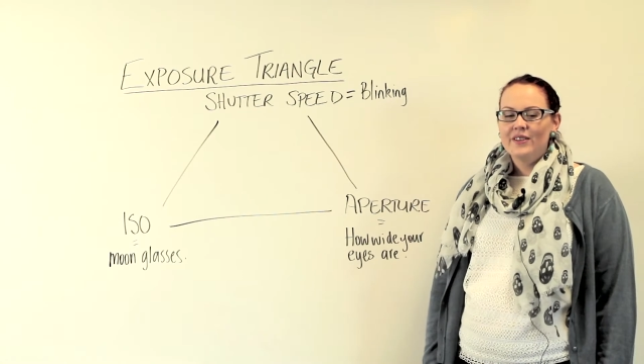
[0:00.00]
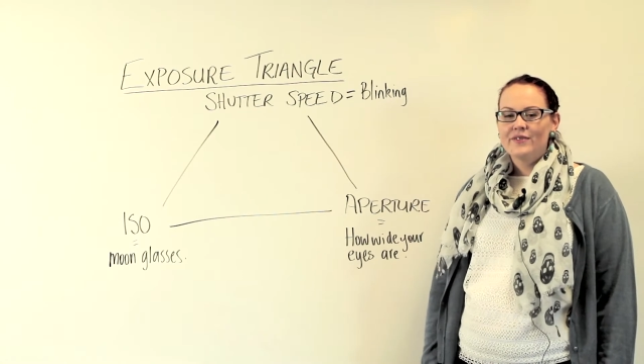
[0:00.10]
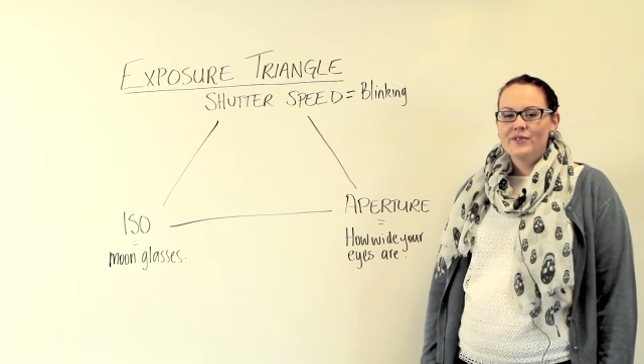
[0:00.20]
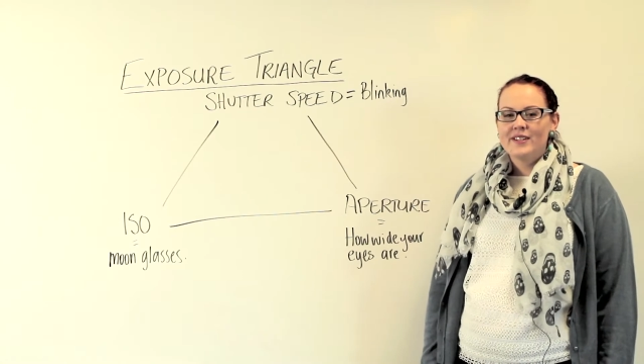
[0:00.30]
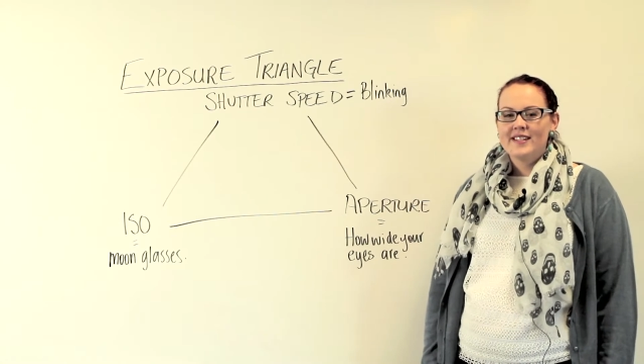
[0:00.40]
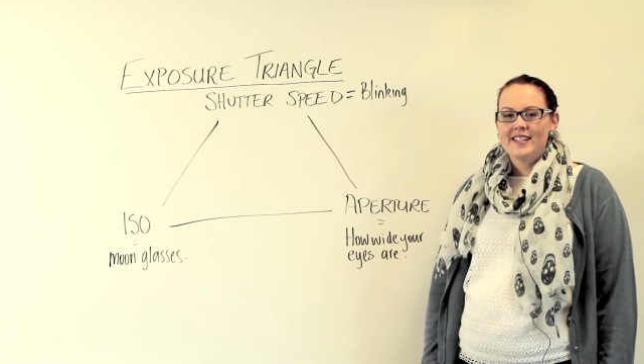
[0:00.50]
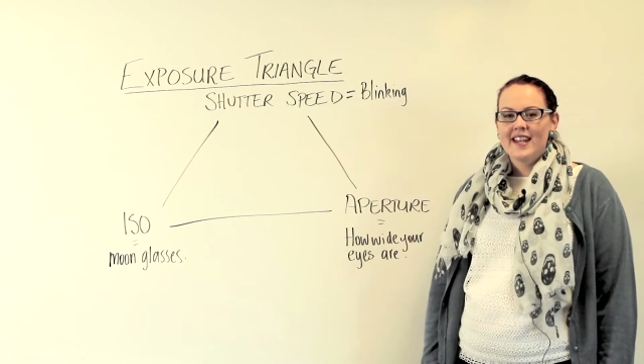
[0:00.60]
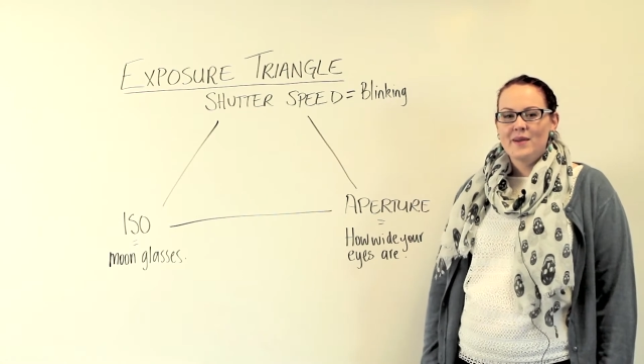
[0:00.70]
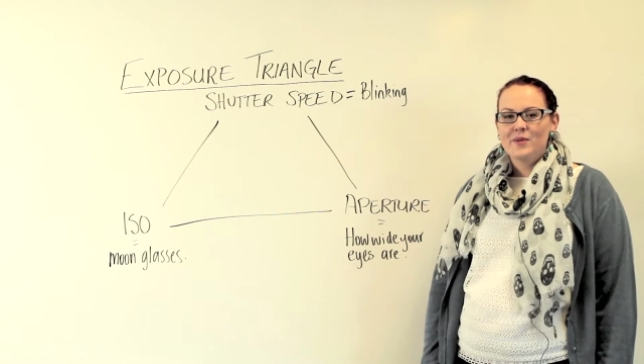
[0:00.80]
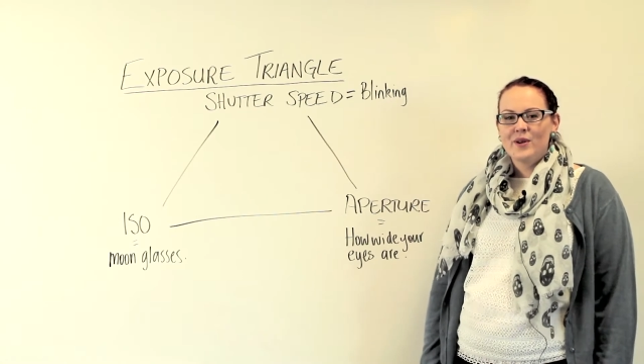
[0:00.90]
Hello everyone,
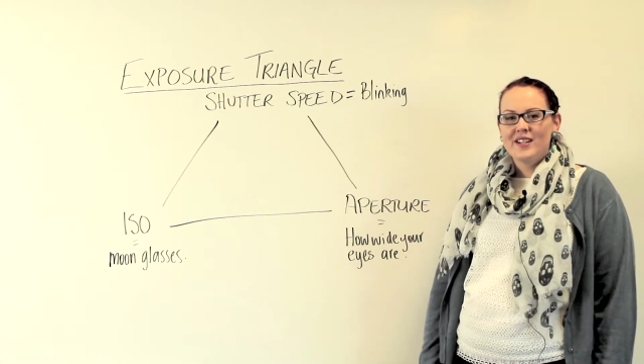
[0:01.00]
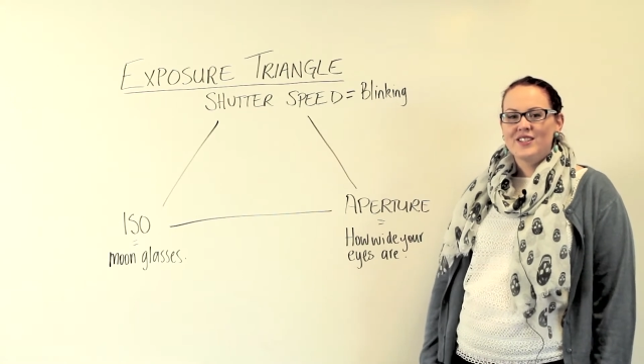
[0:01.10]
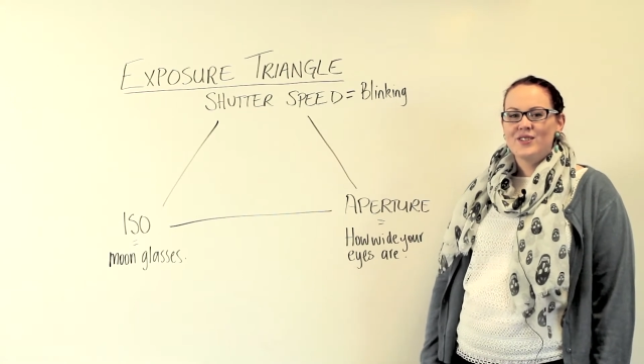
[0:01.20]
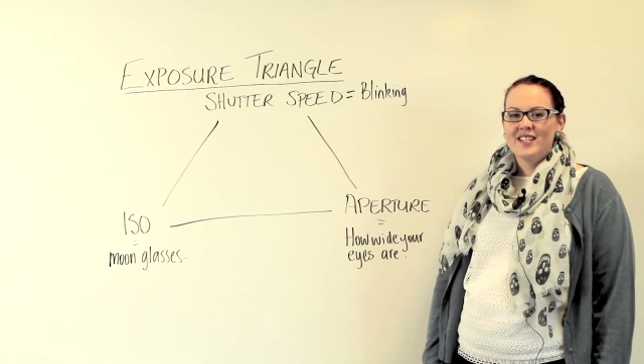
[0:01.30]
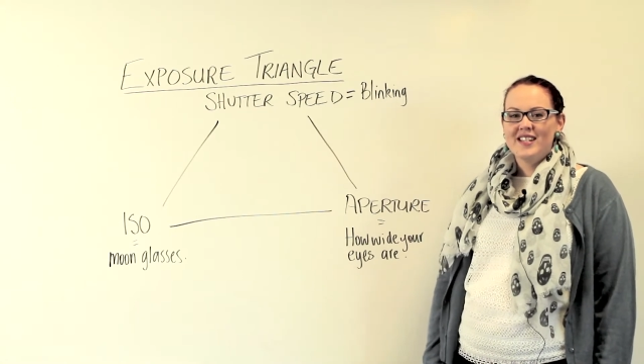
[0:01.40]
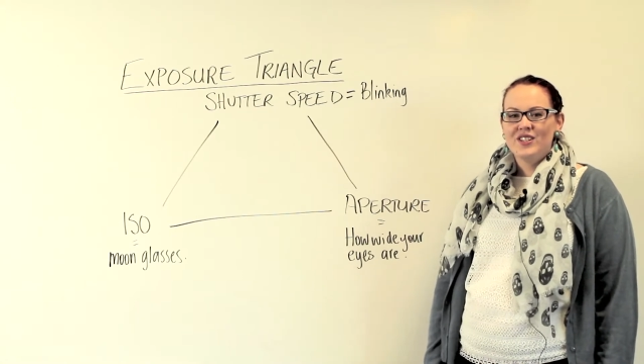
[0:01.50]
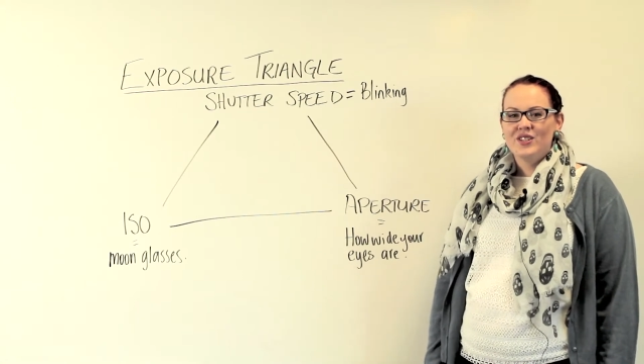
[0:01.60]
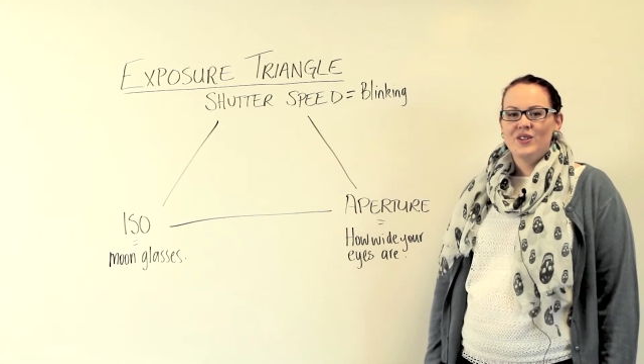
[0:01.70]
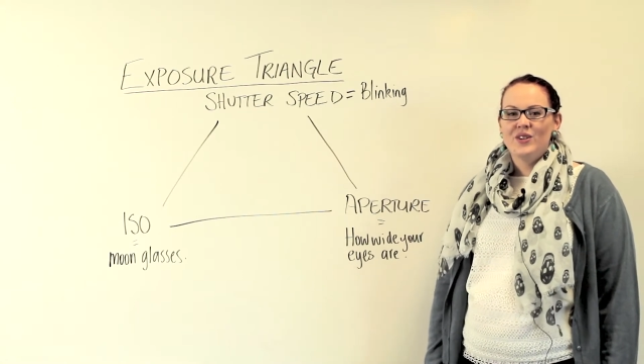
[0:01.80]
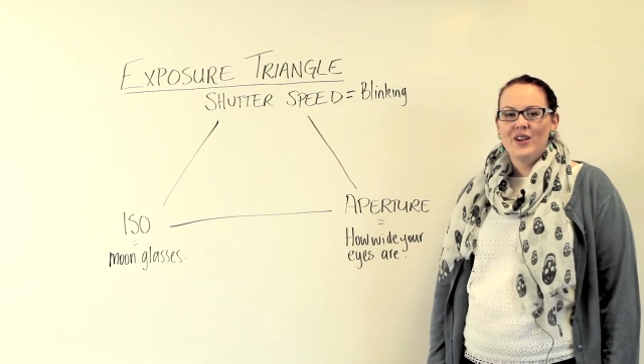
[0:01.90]
today I'm going to
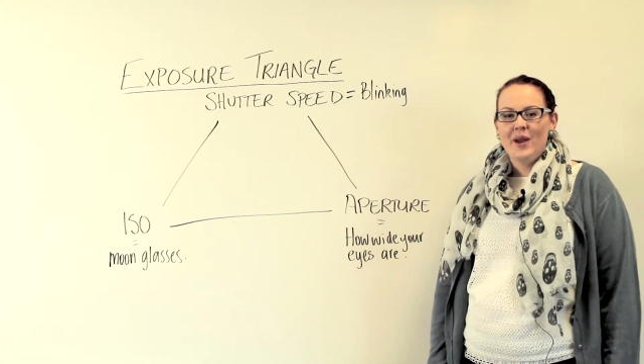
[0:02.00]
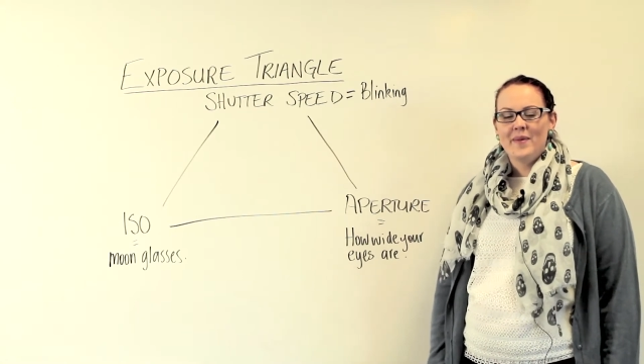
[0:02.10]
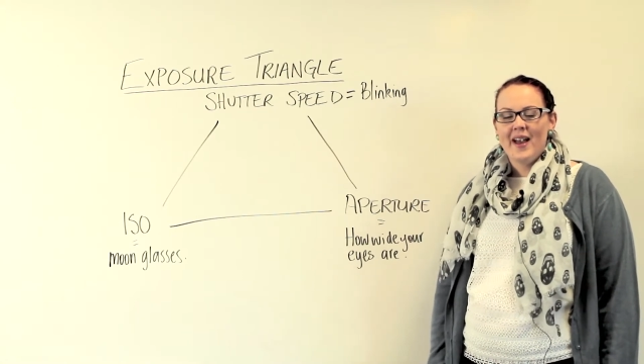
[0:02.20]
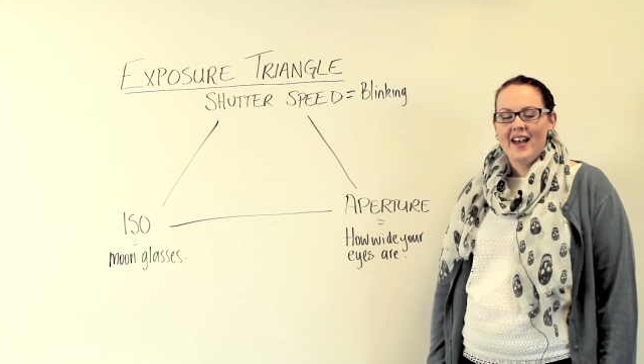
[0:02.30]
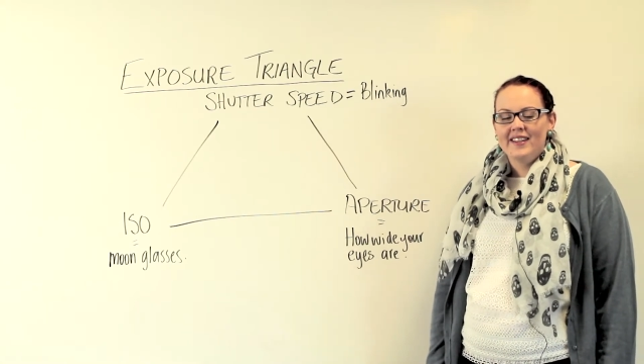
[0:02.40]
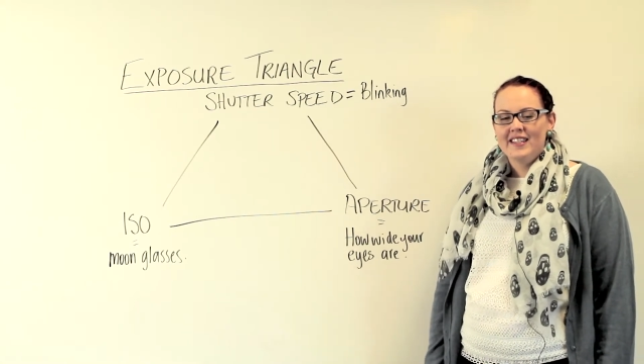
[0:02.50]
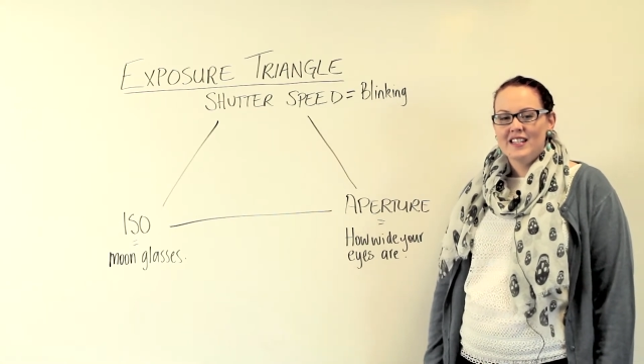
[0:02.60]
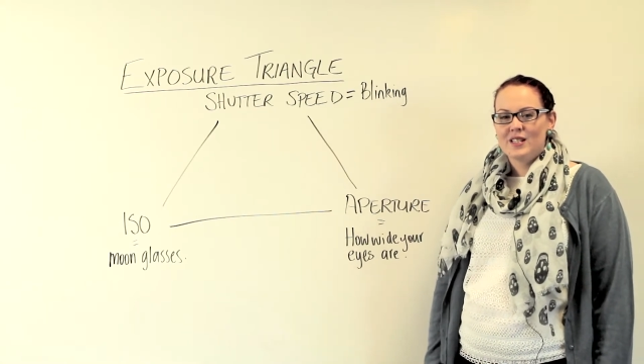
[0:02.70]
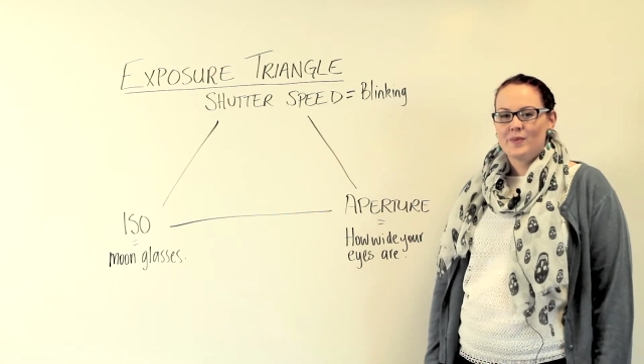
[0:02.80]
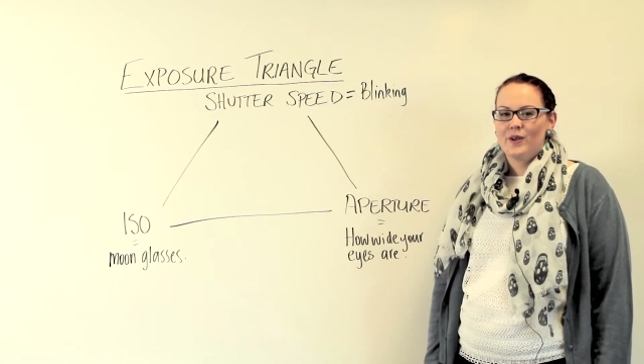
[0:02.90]
teach you about the
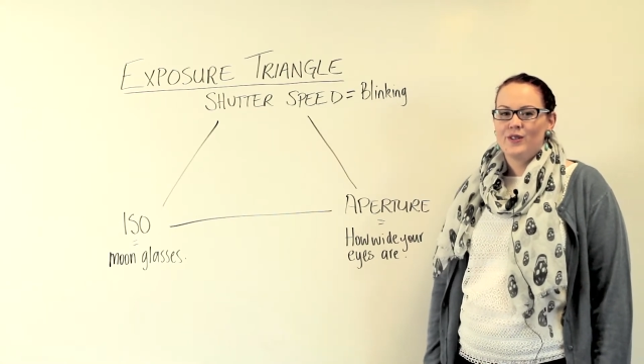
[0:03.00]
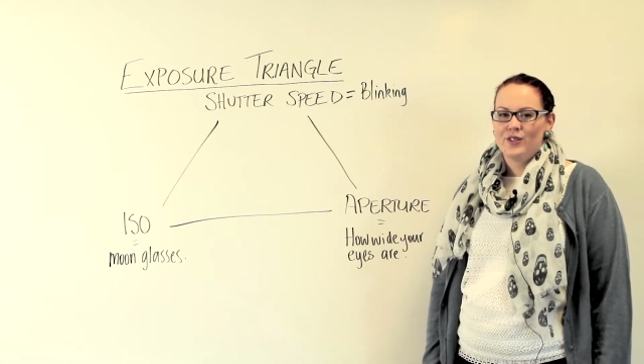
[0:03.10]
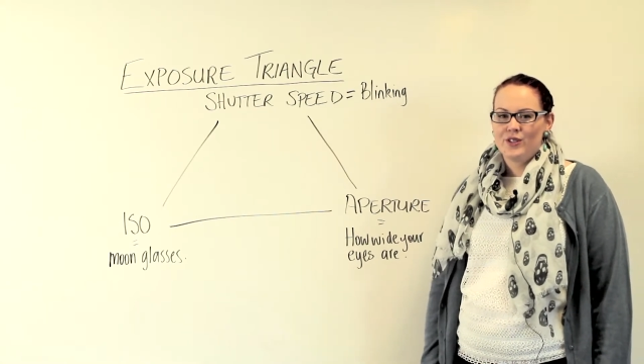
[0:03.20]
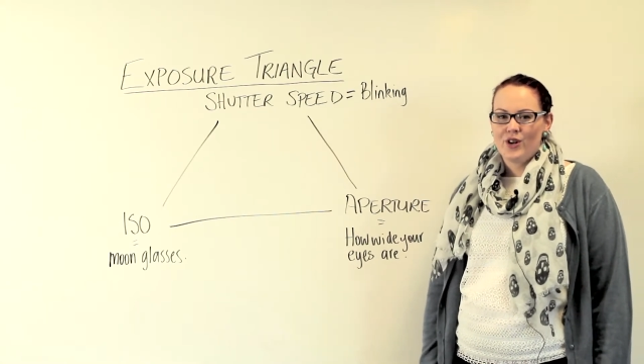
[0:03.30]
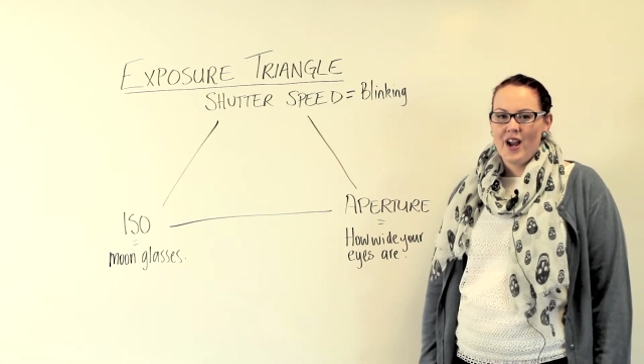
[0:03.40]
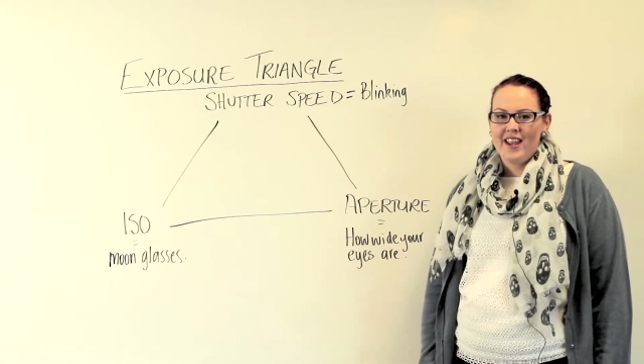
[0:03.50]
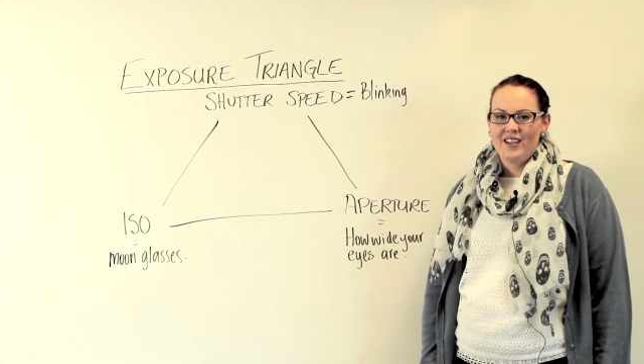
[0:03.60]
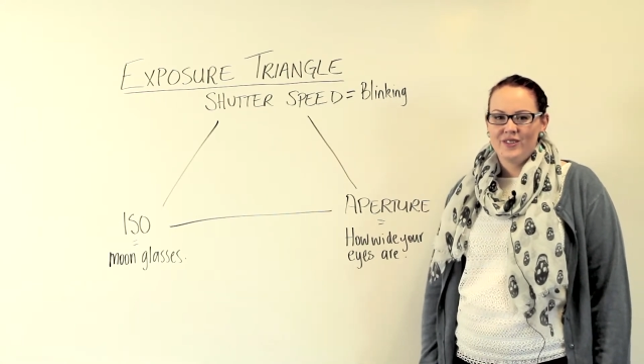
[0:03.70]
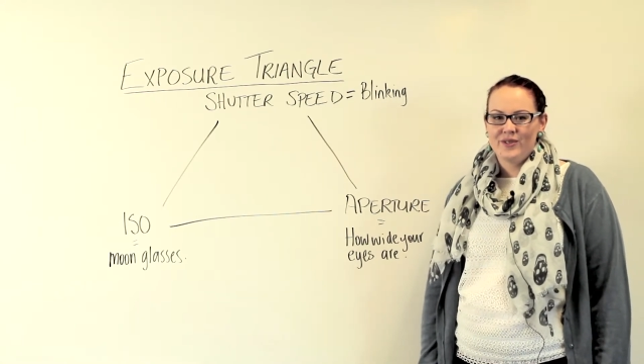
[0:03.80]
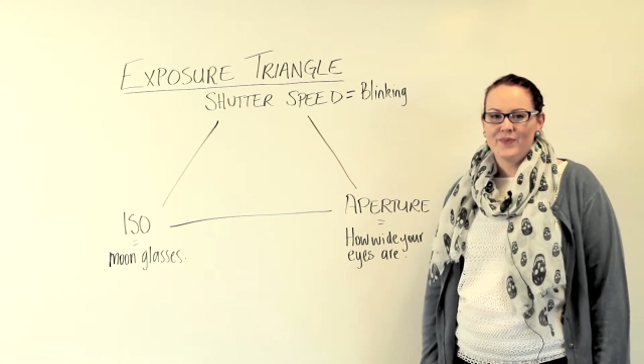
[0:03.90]
exposure
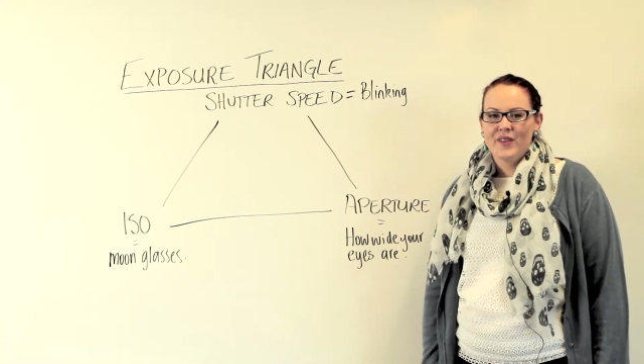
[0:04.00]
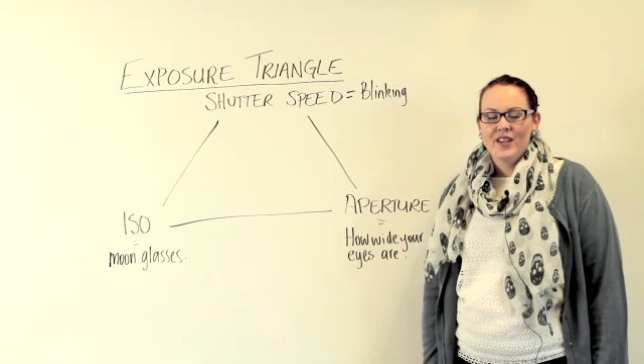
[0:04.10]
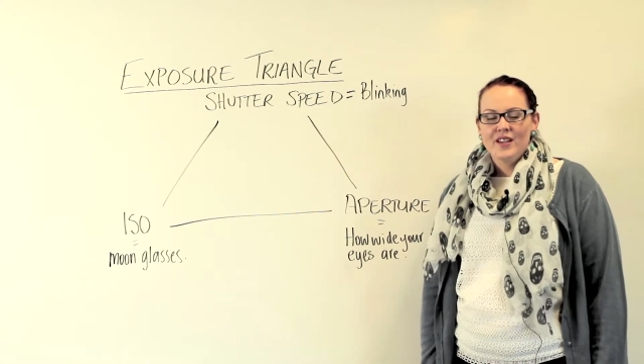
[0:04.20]
triangle.